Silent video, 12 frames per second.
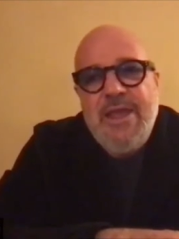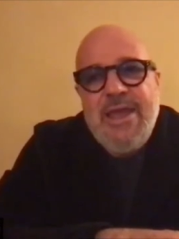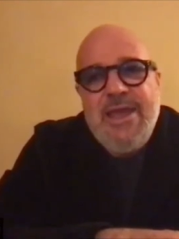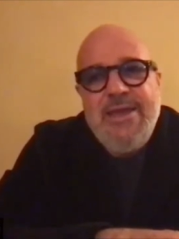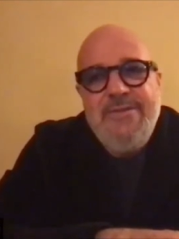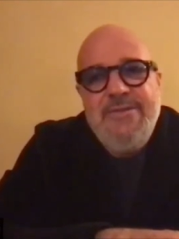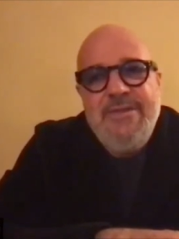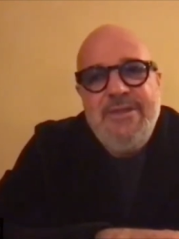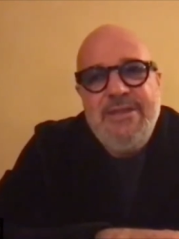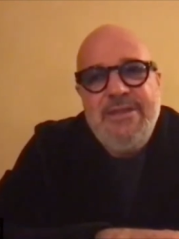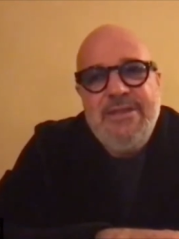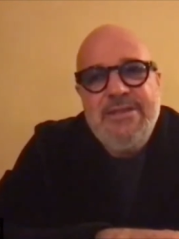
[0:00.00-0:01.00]
And
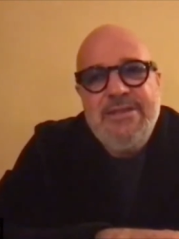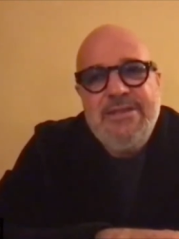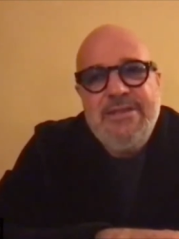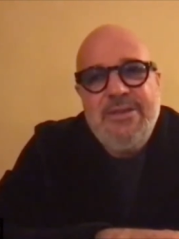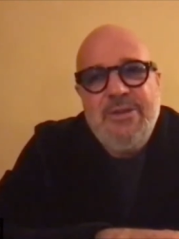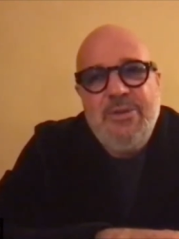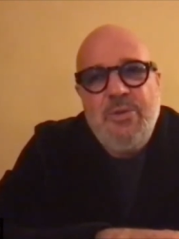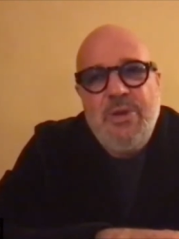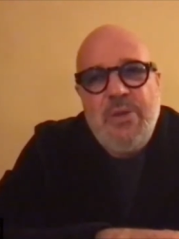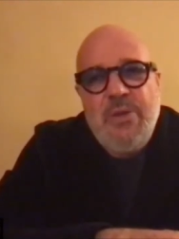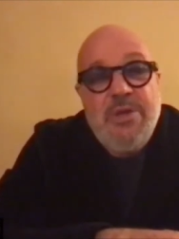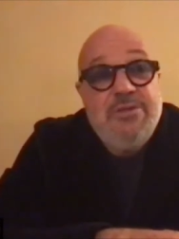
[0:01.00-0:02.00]
then when
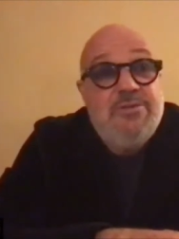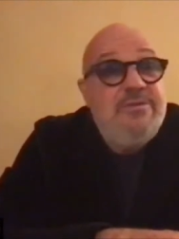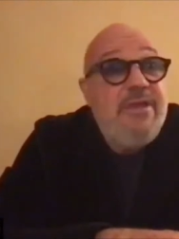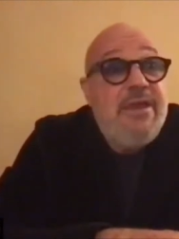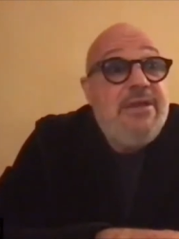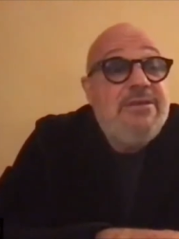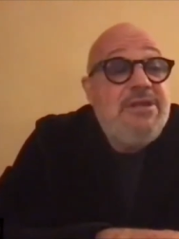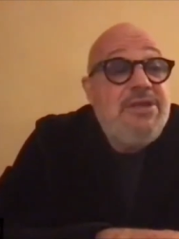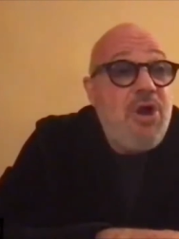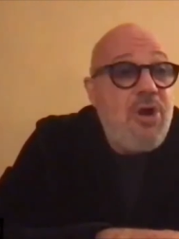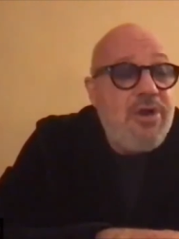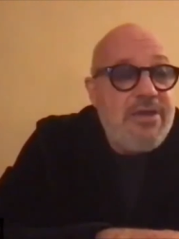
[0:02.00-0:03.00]
I went there, I didn't
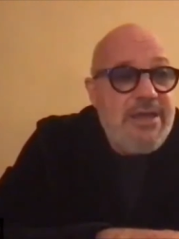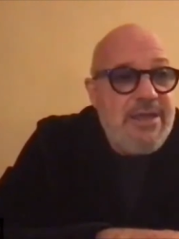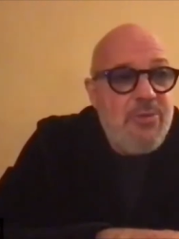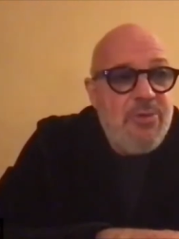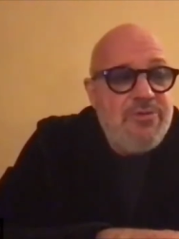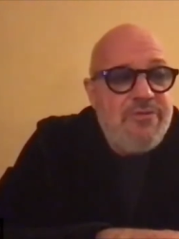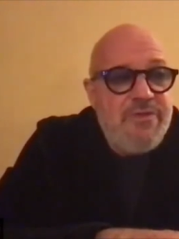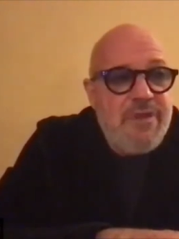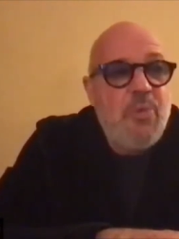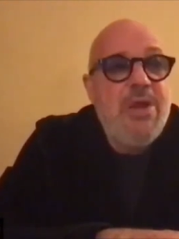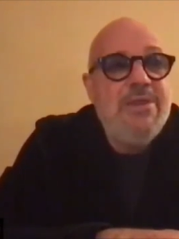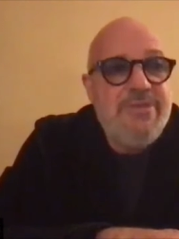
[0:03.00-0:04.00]
know again what to feel. I
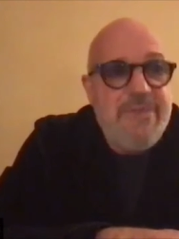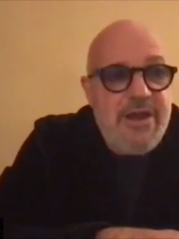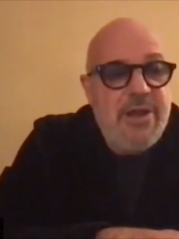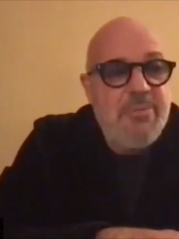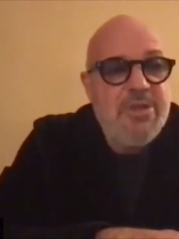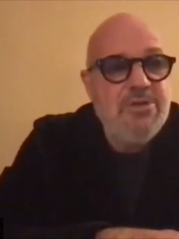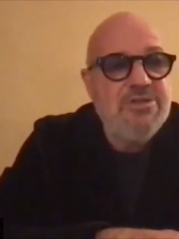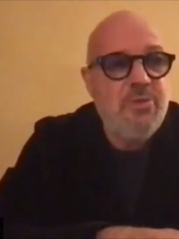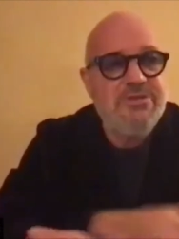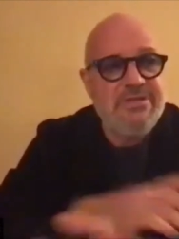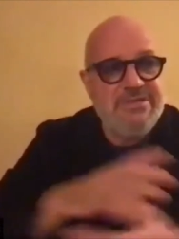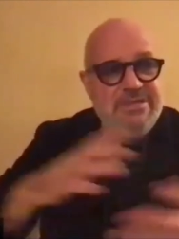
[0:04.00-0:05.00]
went there because there
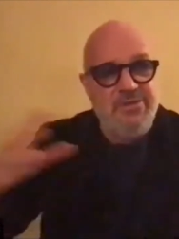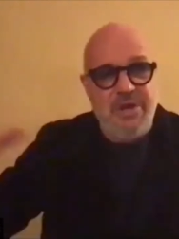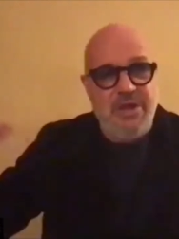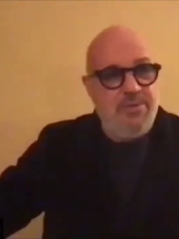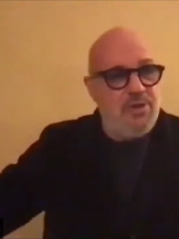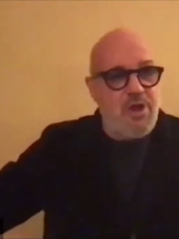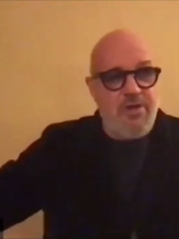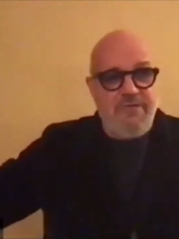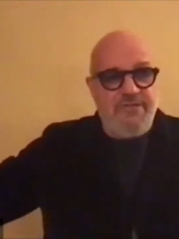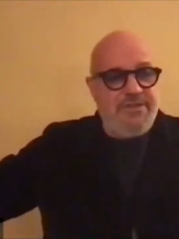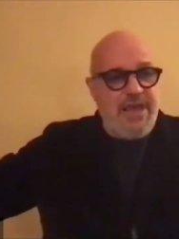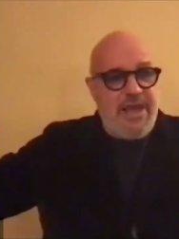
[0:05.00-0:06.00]
was this incredible
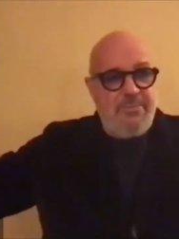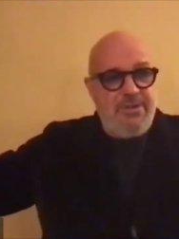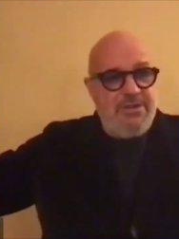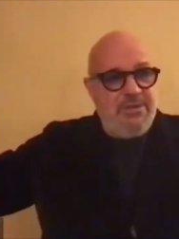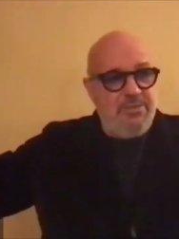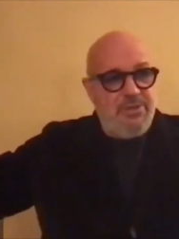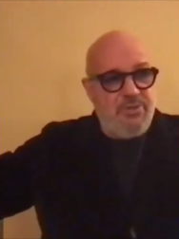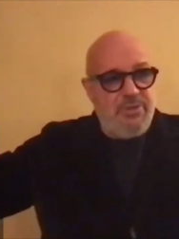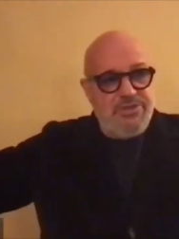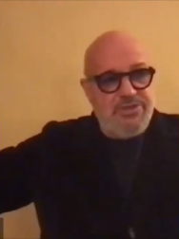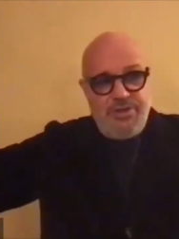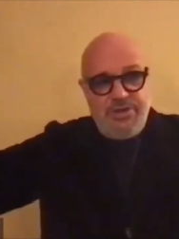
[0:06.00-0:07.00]
conflict happening
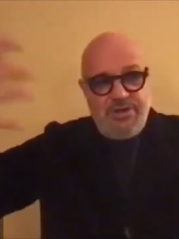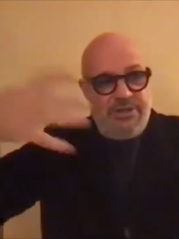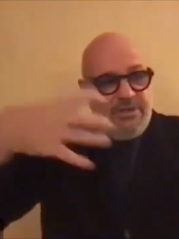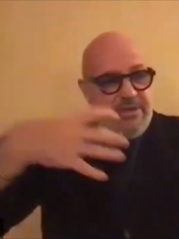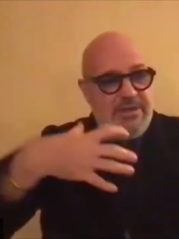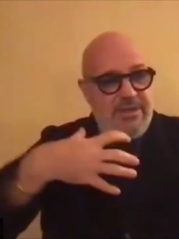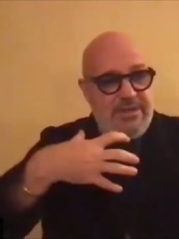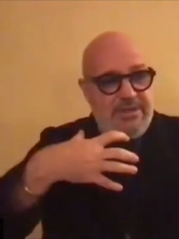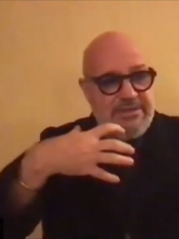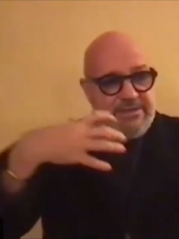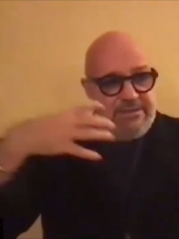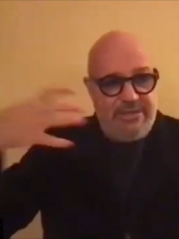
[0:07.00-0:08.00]
between Turkey
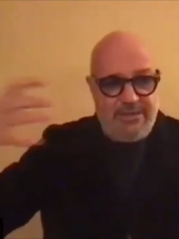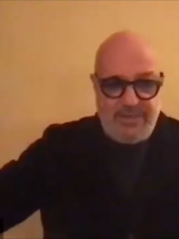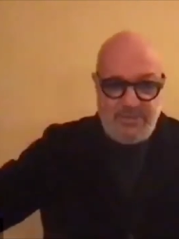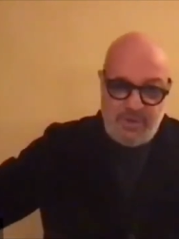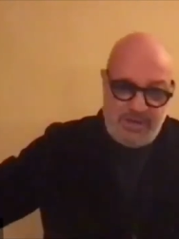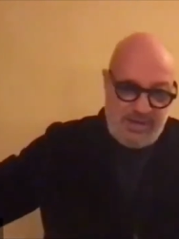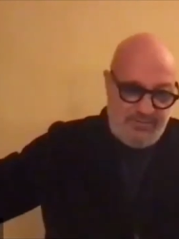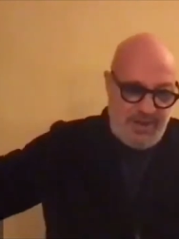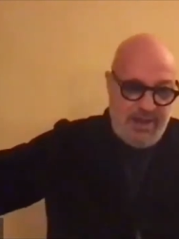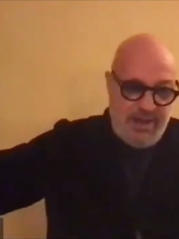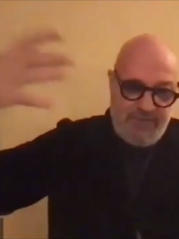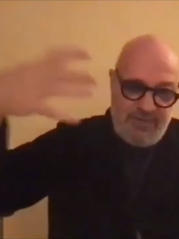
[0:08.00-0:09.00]
and Syria. They were arriving